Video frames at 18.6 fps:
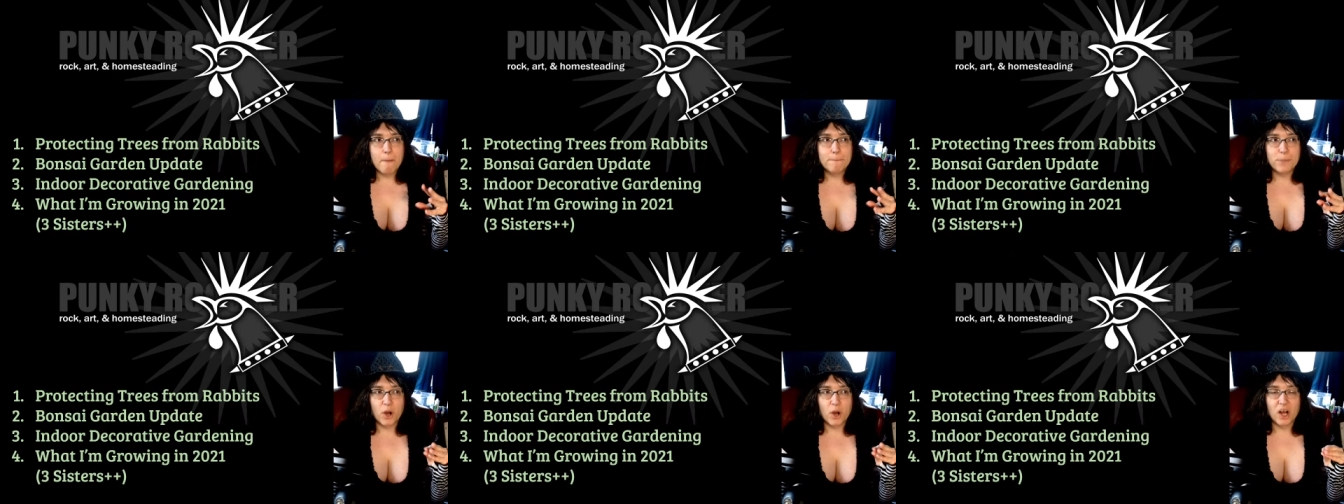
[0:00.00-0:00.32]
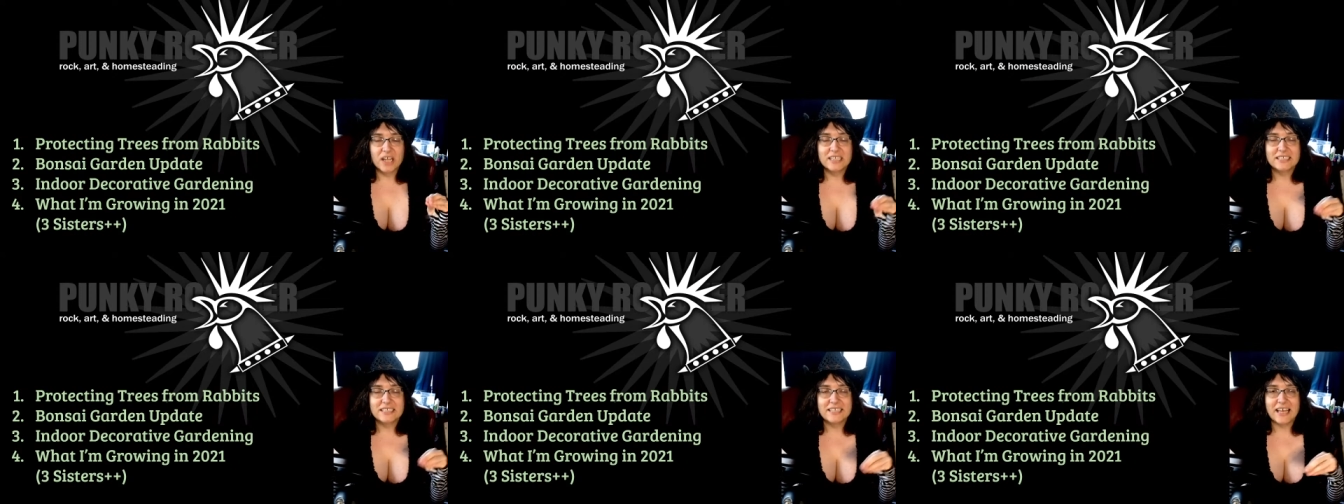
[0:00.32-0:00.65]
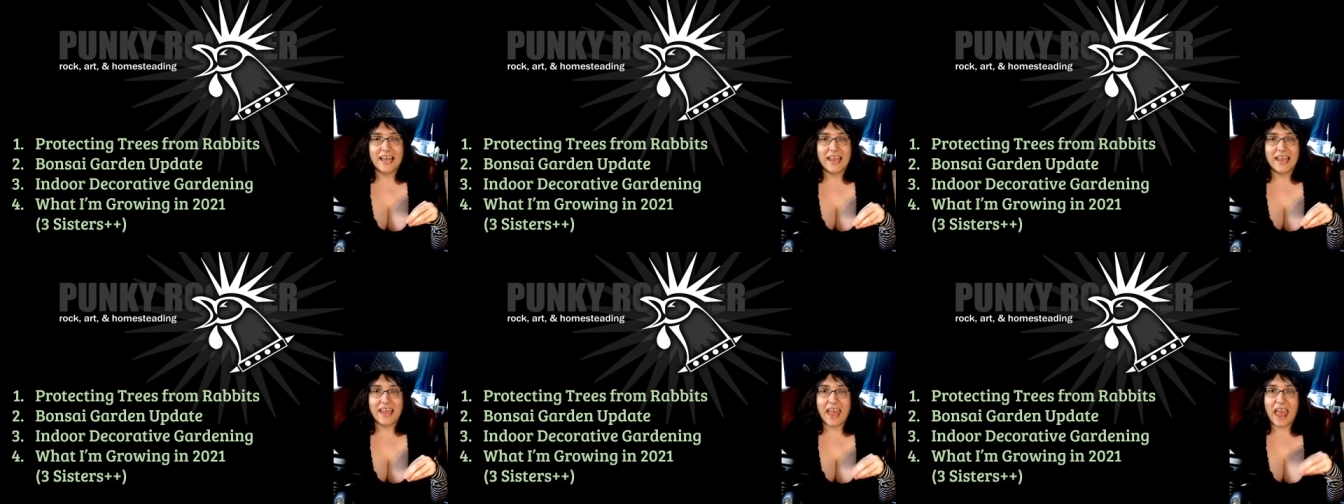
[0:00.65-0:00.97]

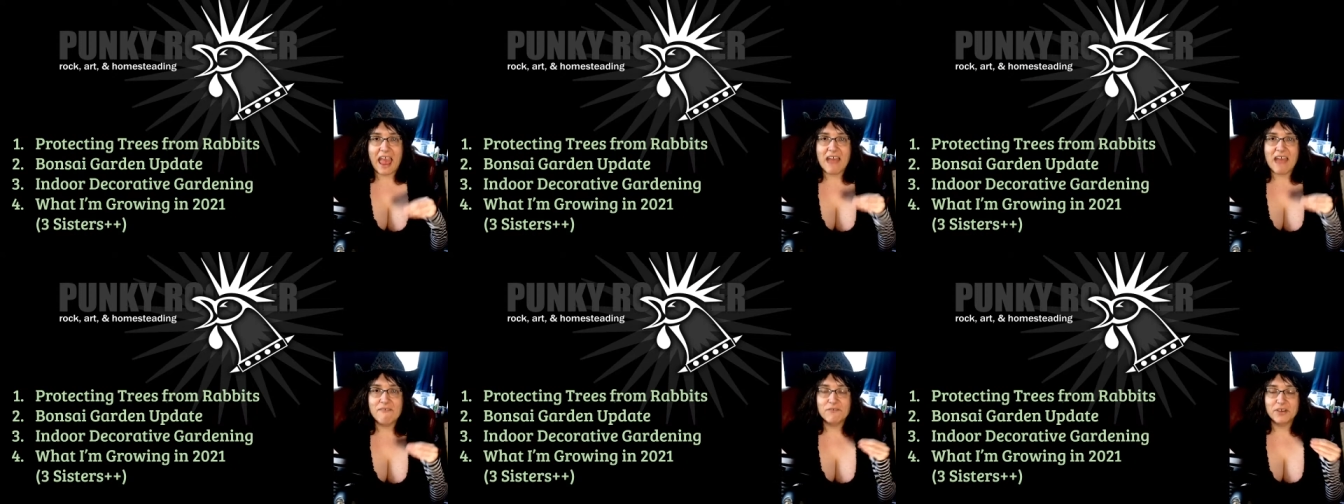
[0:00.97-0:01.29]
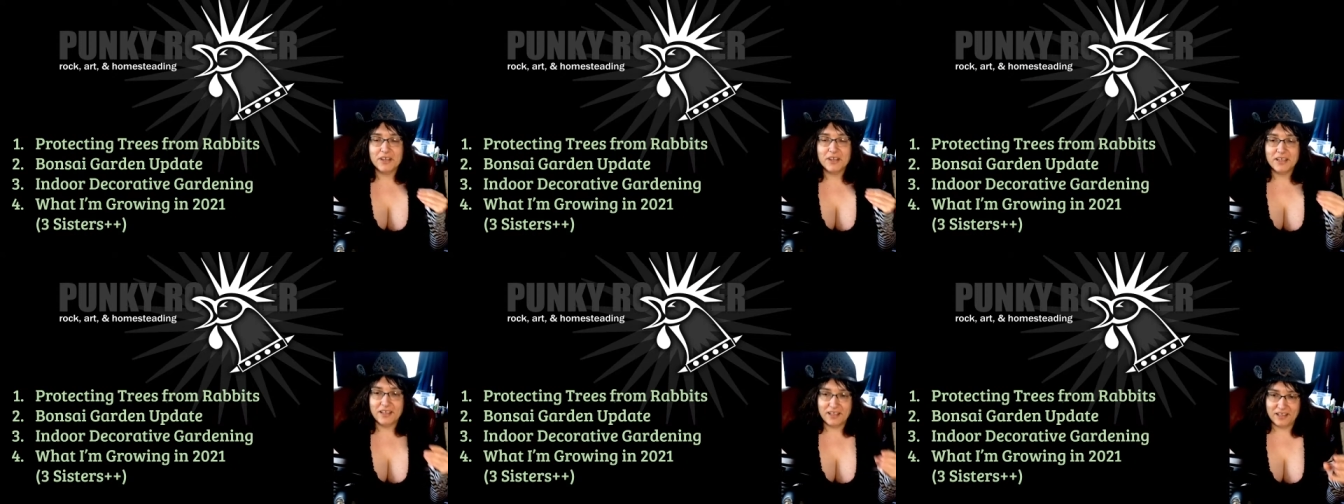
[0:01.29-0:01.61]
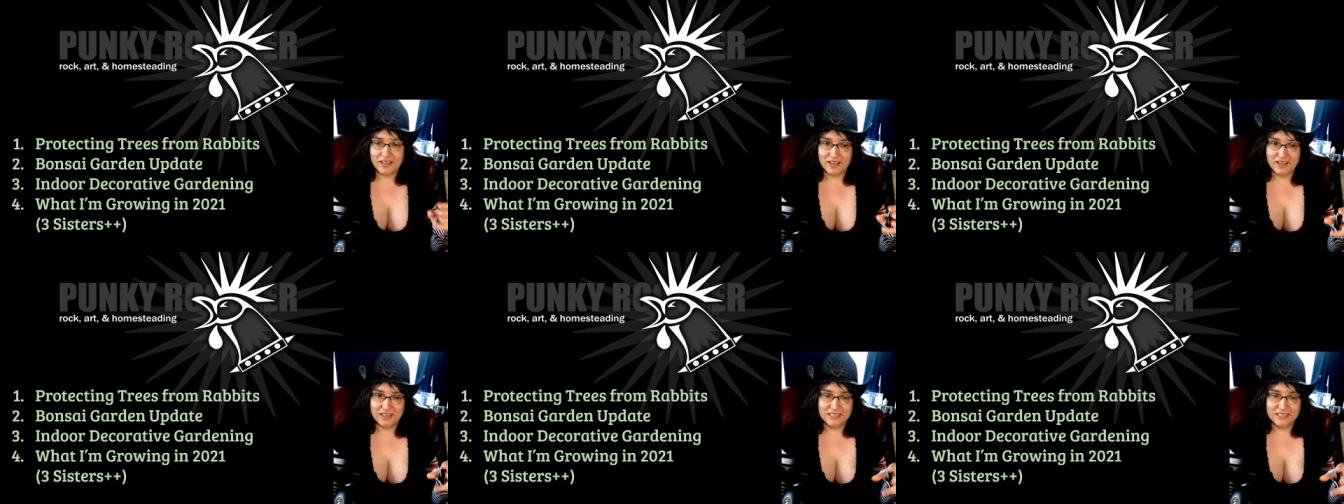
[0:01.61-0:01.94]
bonsai
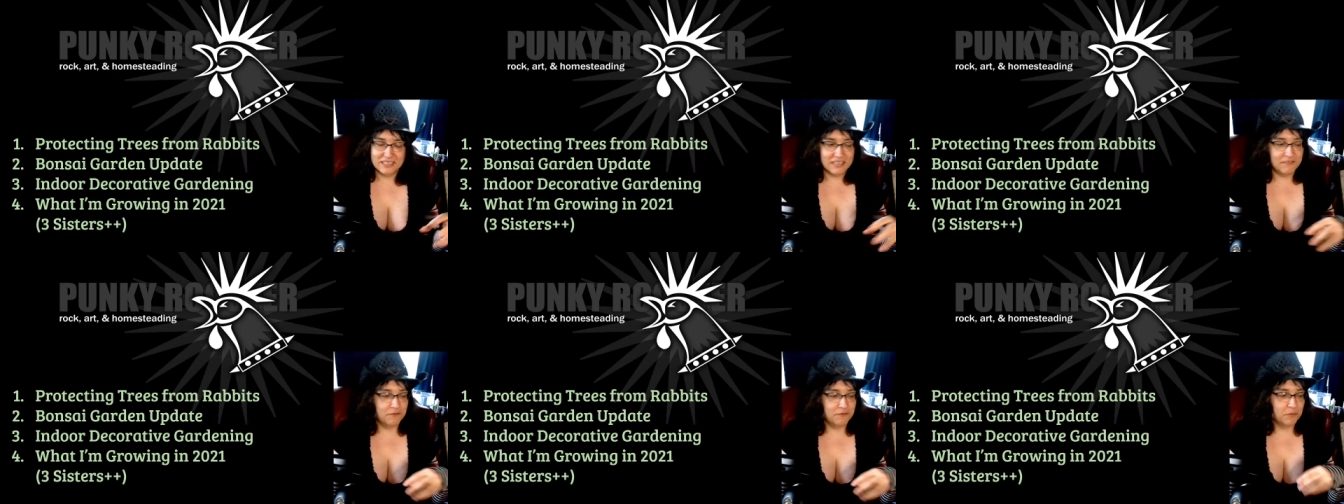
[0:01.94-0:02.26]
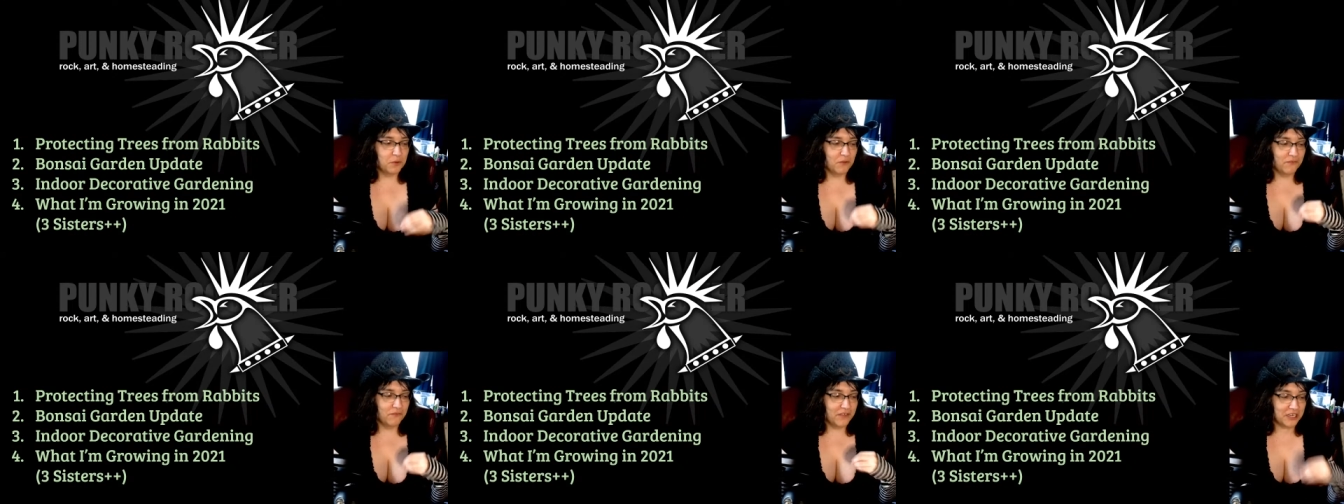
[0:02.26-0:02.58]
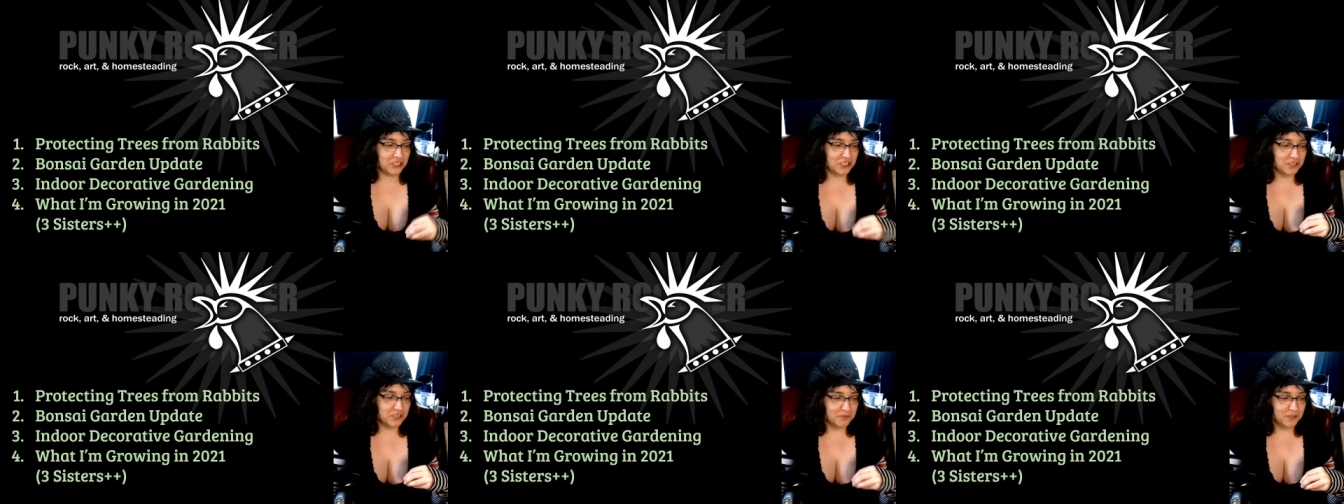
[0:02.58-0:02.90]
every conceivable
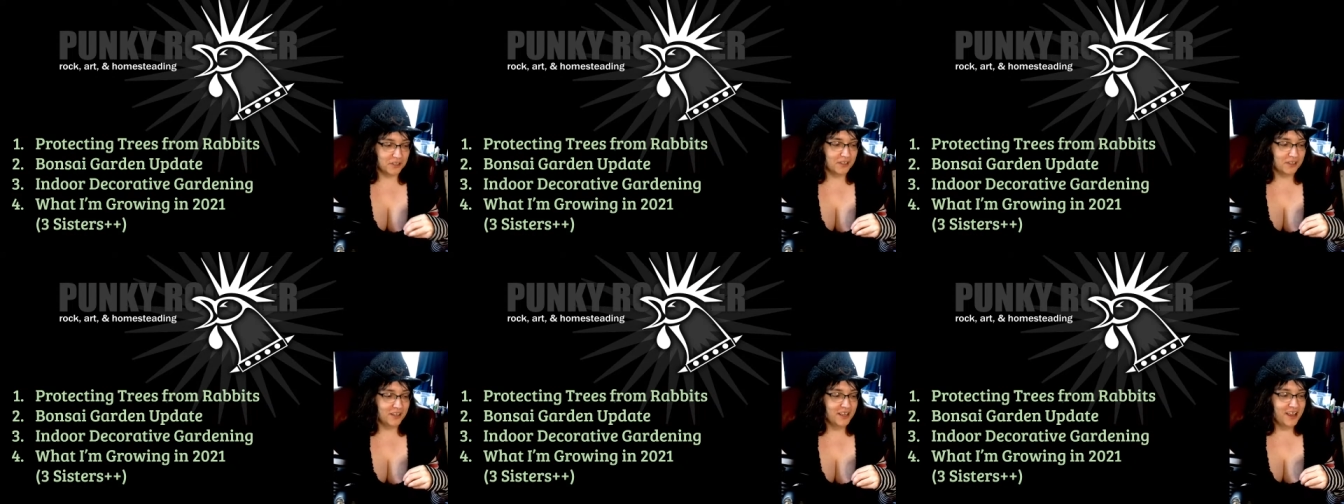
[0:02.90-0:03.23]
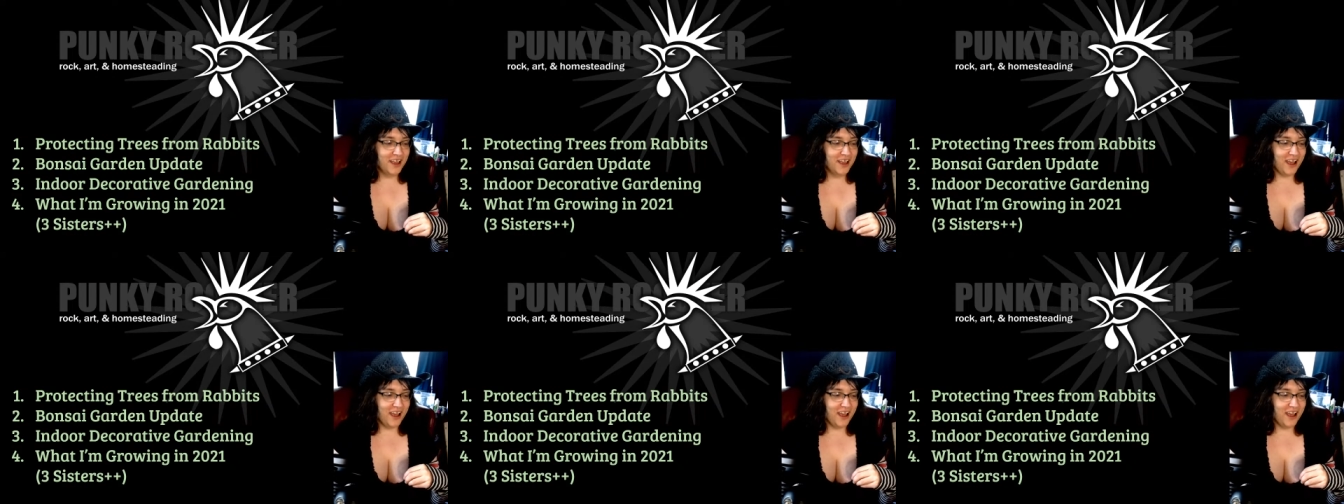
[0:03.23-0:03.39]
vegetable,